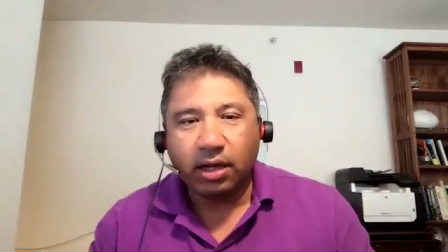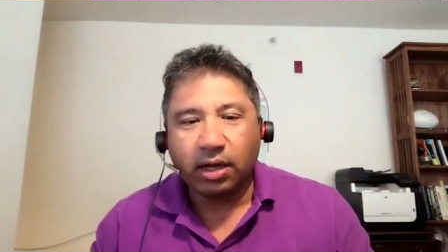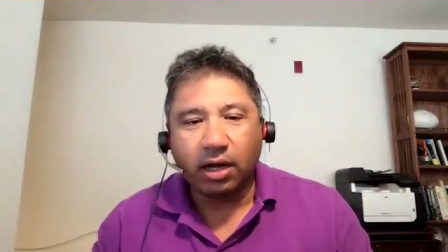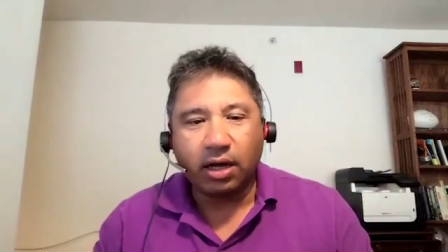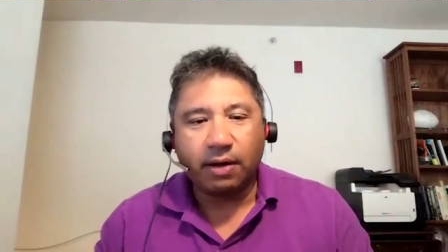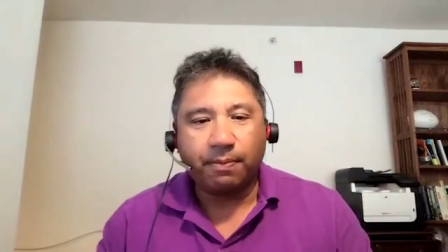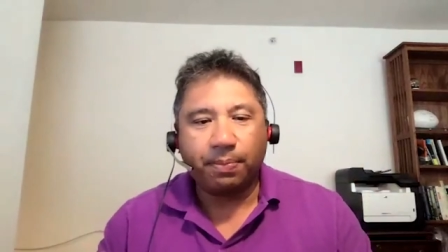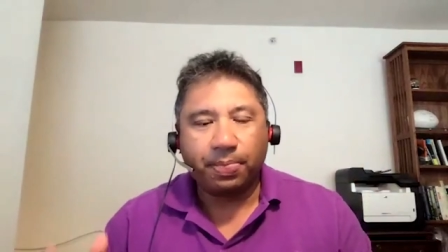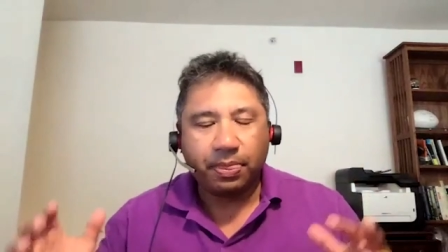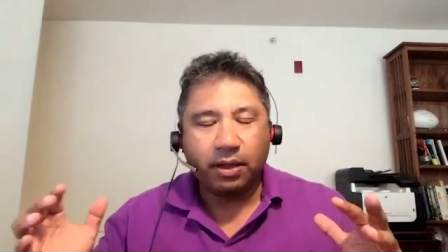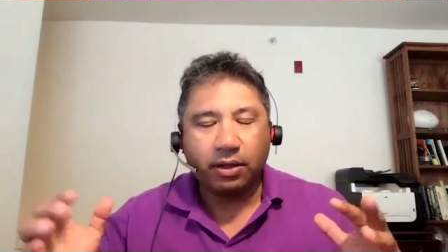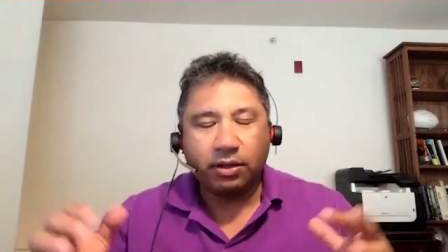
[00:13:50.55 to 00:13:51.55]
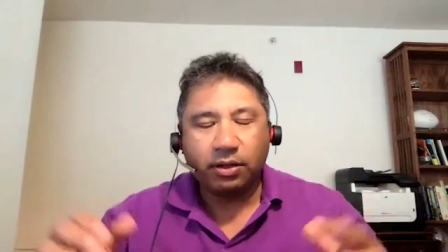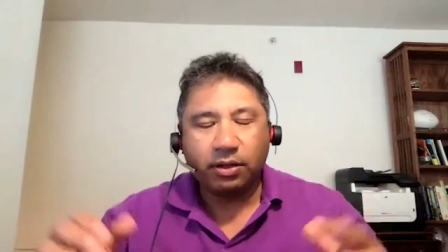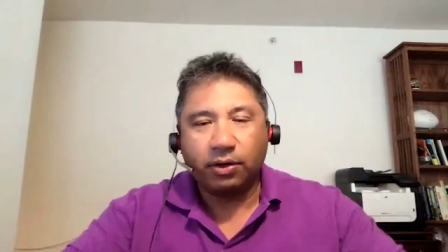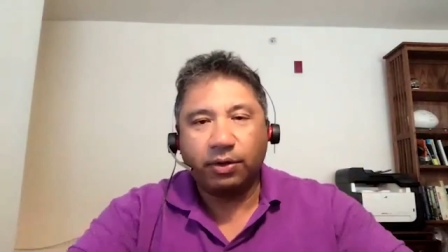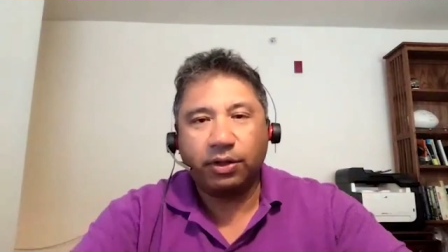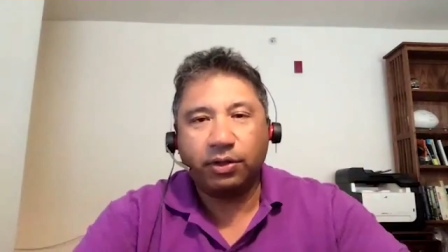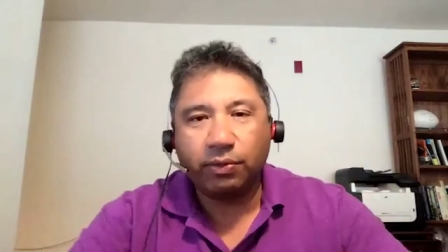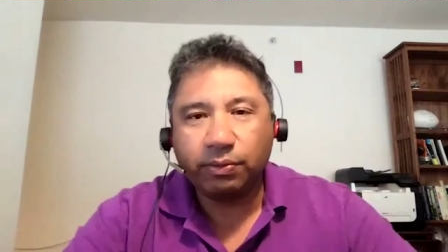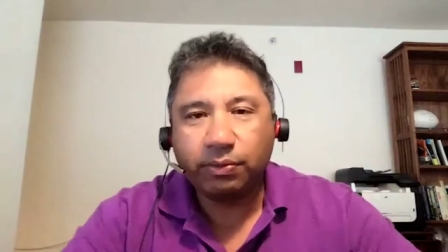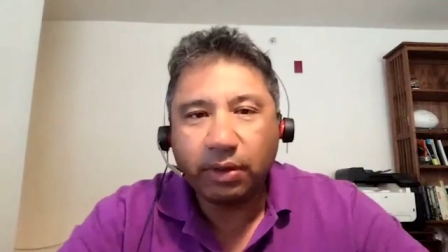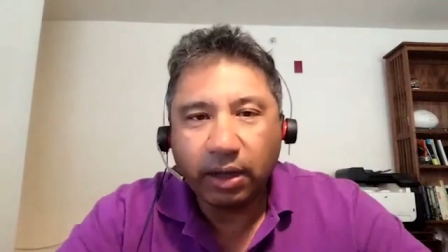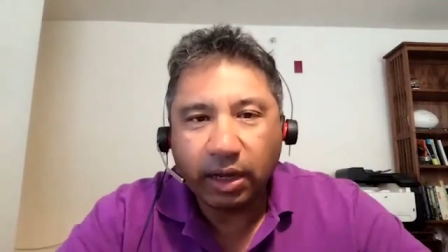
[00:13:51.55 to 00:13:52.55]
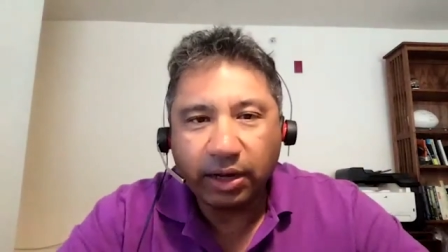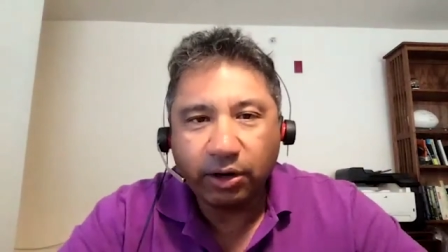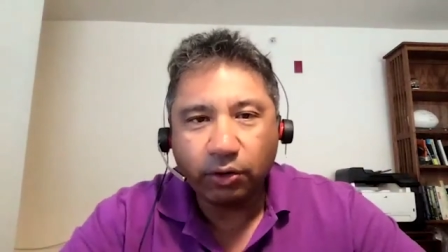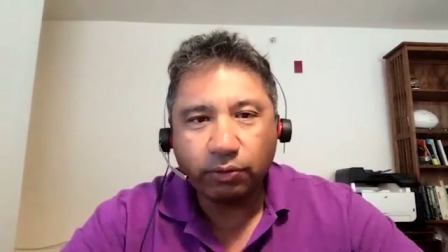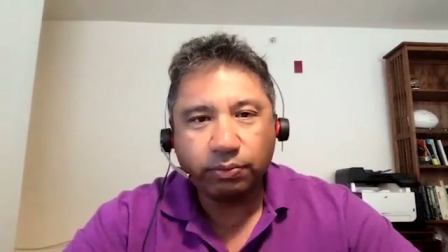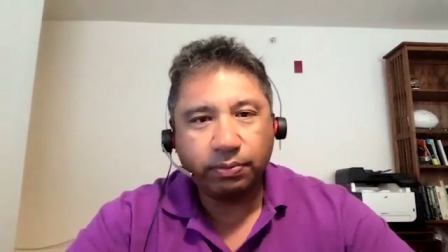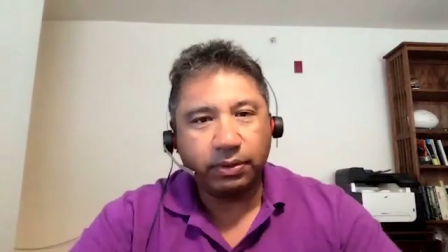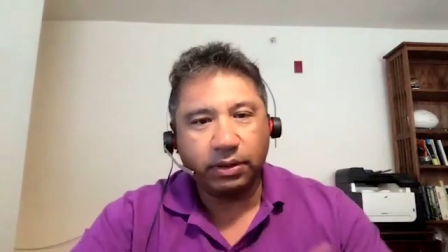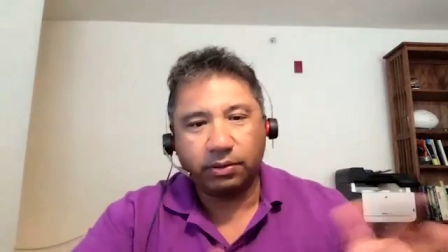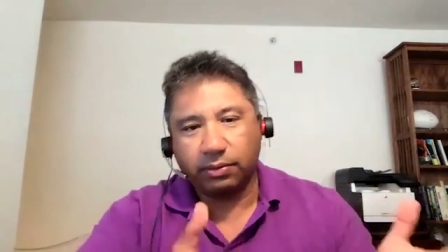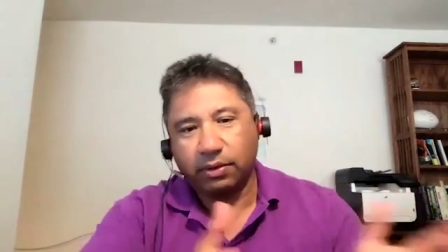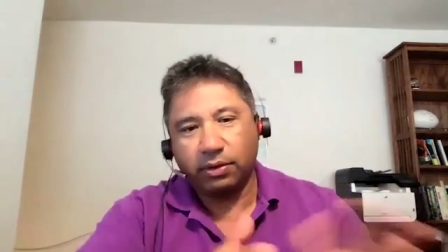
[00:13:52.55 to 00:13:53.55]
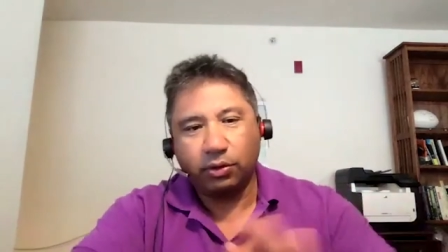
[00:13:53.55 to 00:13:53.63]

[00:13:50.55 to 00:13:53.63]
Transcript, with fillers: I know, your